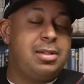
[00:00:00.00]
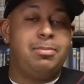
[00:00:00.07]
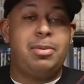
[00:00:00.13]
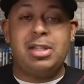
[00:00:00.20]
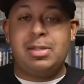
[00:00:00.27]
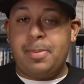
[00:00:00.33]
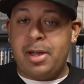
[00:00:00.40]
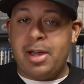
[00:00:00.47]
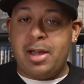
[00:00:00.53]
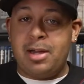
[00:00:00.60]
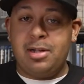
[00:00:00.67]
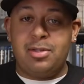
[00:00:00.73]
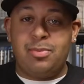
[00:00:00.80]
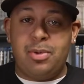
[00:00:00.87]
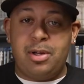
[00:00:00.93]
Best Buy had it
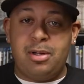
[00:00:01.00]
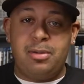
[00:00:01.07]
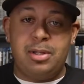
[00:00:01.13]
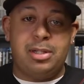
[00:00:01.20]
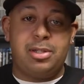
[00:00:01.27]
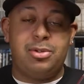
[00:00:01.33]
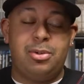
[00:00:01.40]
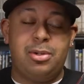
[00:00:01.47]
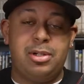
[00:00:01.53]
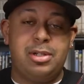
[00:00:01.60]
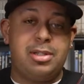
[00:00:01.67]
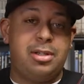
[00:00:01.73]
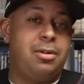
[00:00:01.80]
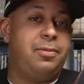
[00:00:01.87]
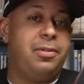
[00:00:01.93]
as well in store,
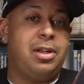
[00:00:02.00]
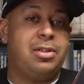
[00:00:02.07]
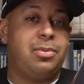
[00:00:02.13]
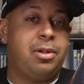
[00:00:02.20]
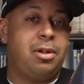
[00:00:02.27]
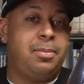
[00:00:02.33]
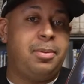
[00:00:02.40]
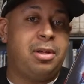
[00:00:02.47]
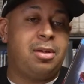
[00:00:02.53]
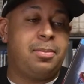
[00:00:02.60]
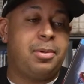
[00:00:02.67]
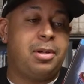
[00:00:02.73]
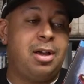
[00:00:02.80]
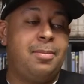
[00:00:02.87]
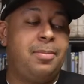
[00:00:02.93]
so if you guys want to go pick up
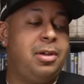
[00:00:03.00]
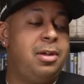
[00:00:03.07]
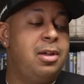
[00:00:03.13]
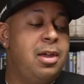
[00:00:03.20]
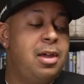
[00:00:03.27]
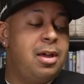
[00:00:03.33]
a copy.